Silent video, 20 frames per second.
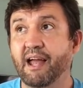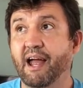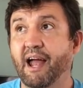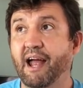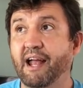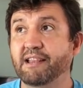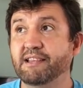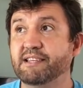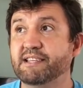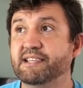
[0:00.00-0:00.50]

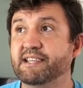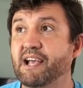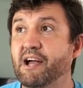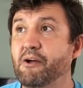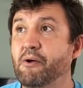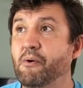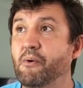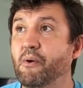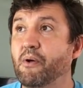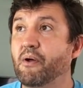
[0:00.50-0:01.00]
And
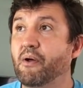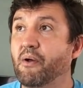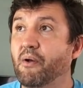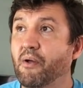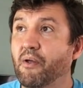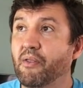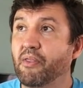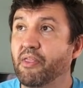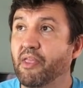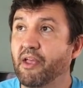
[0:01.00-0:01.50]
so
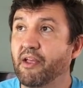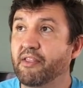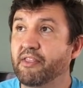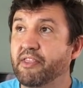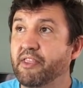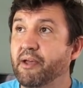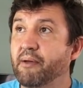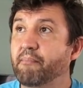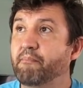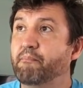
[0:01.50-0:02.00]

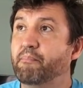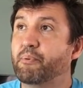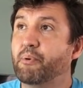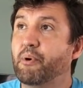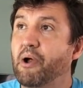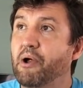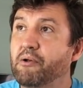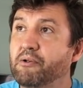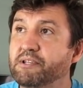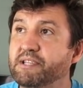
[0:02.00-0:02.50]
the
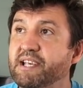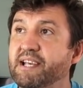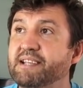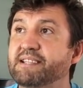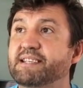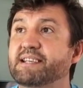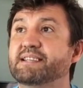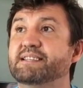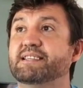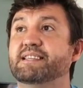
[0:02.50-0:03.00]

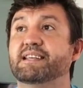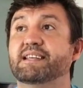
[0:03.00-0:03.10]
processes,